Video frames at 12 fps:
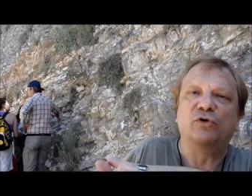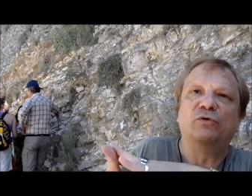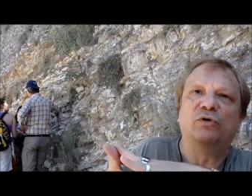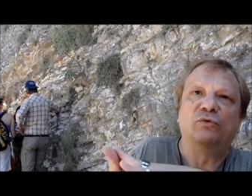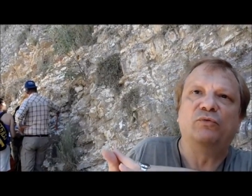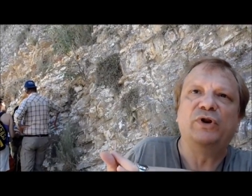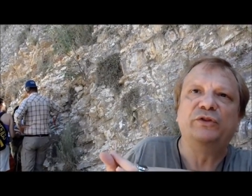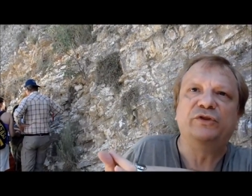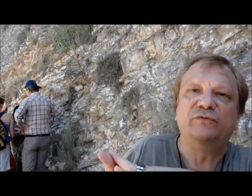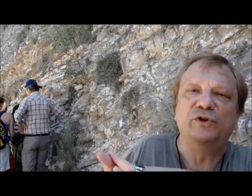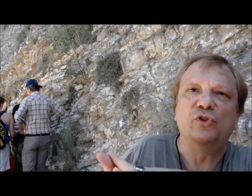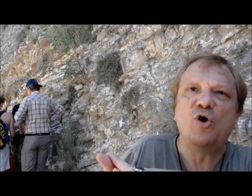a
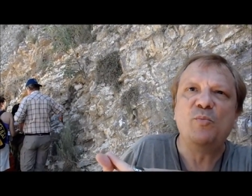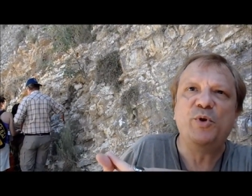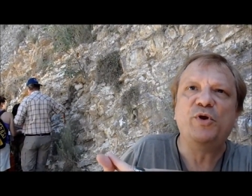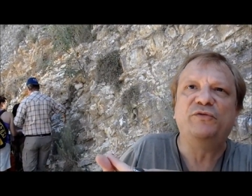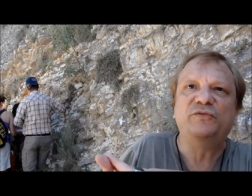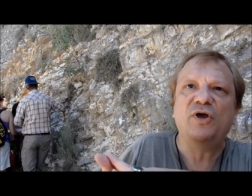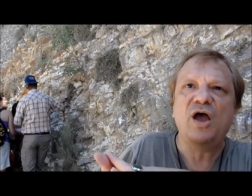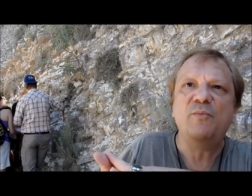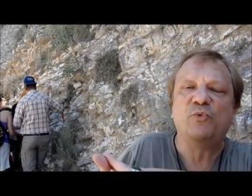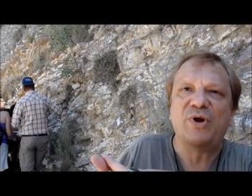relatively long period of time,